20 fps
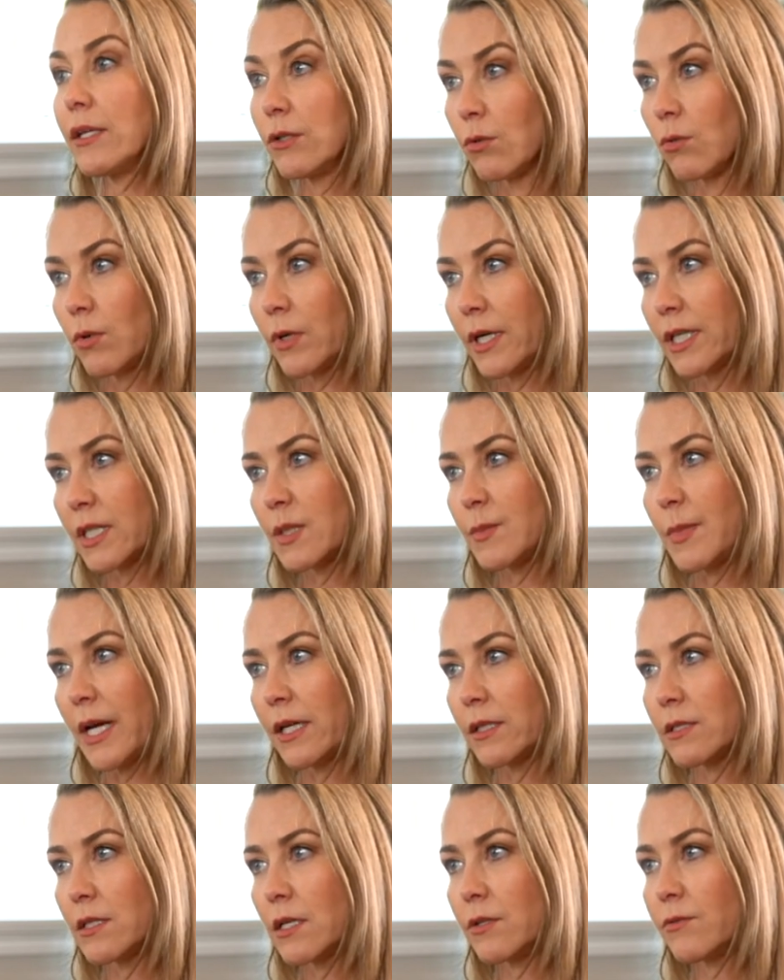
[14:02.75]
or
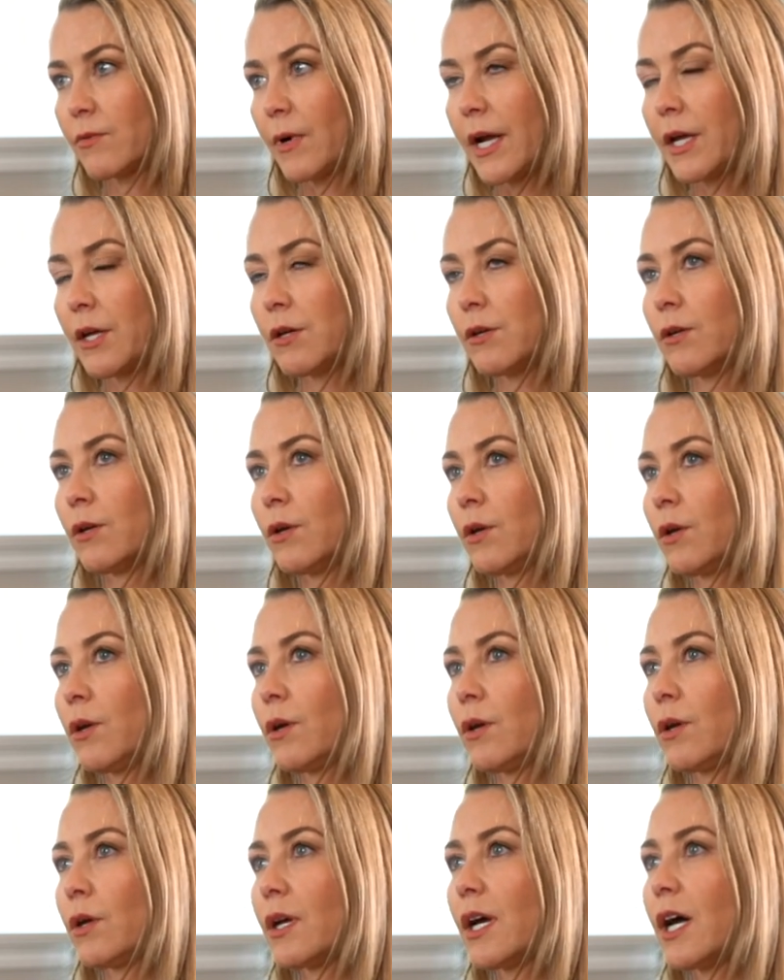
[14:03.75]
expected, right?
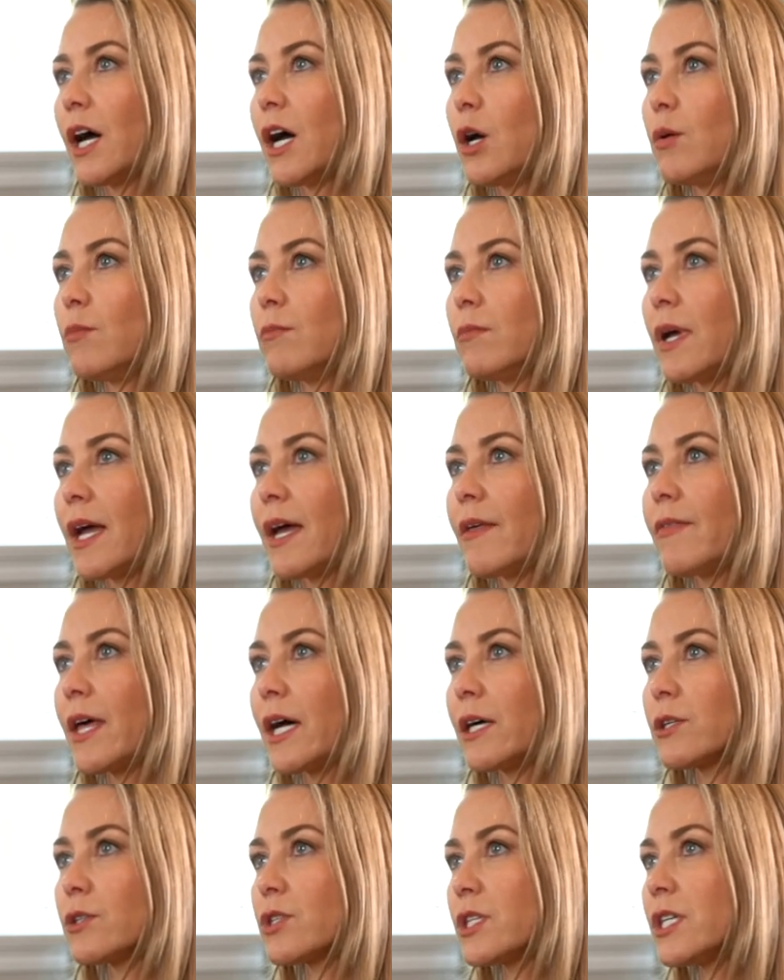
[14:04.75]
Um, and
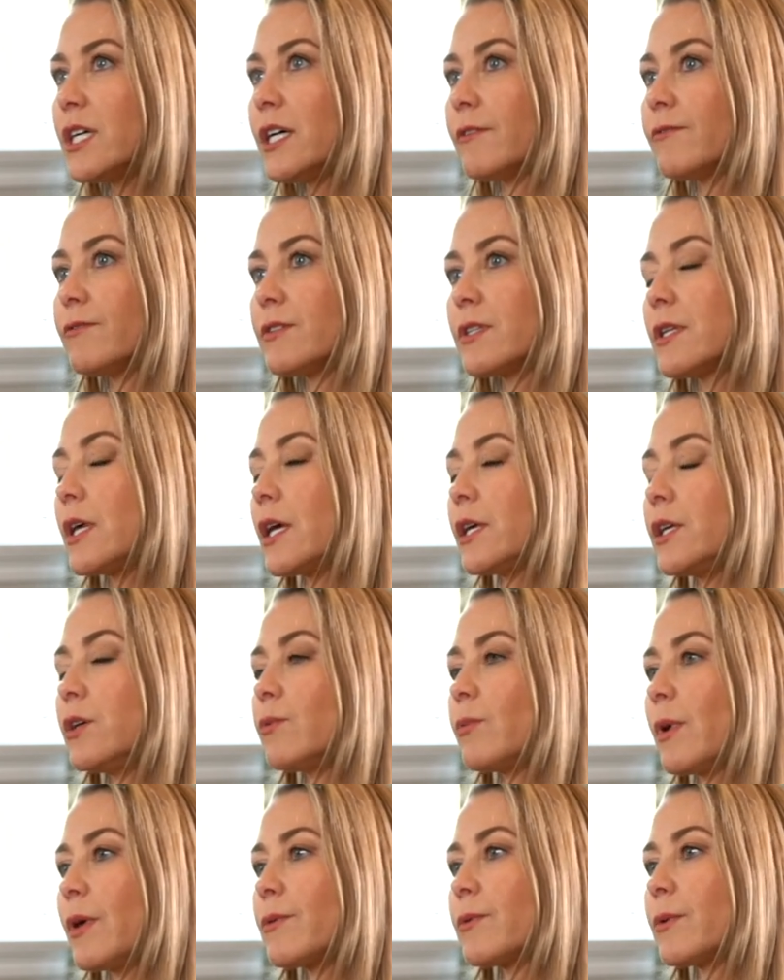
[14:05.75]
that shift that
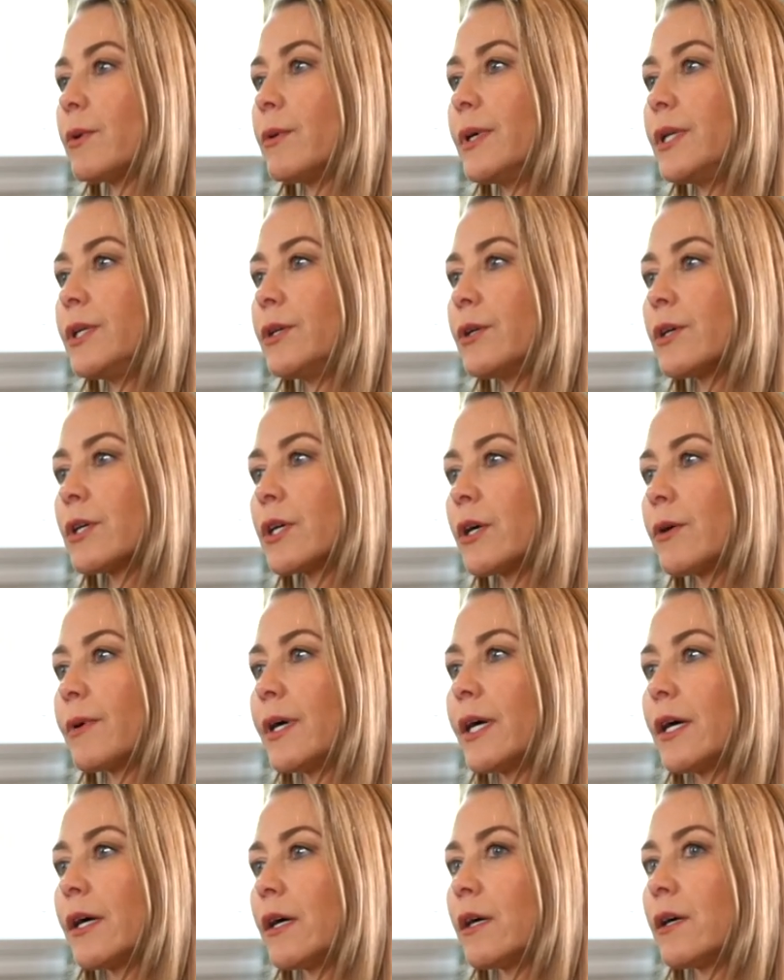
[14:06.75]
you went through in your
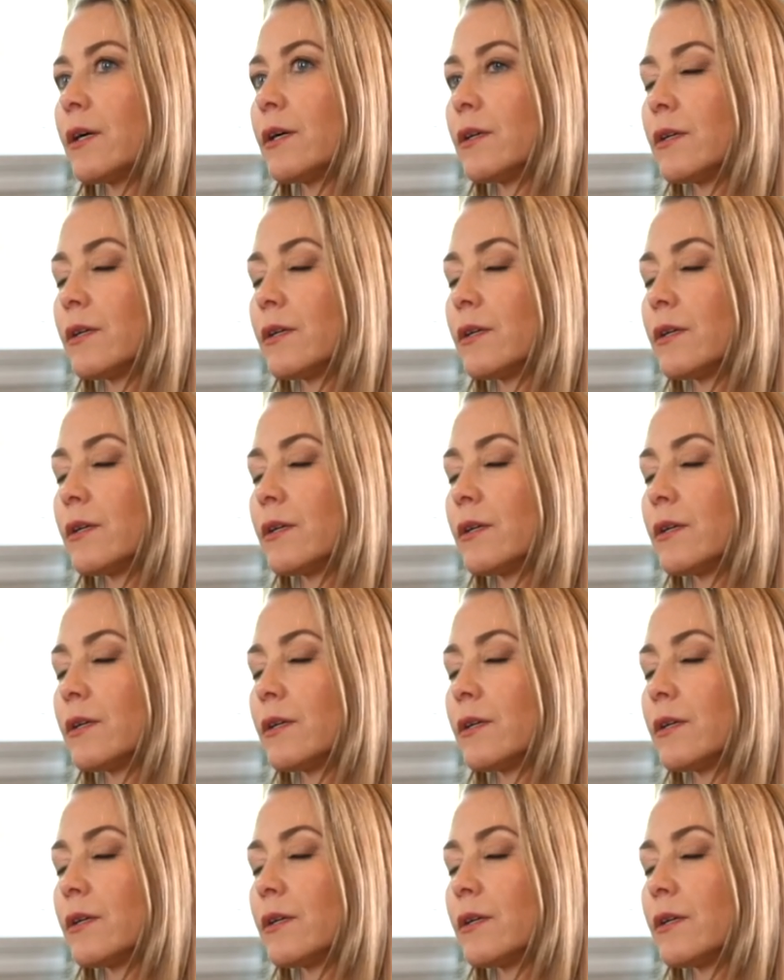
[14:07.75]
career,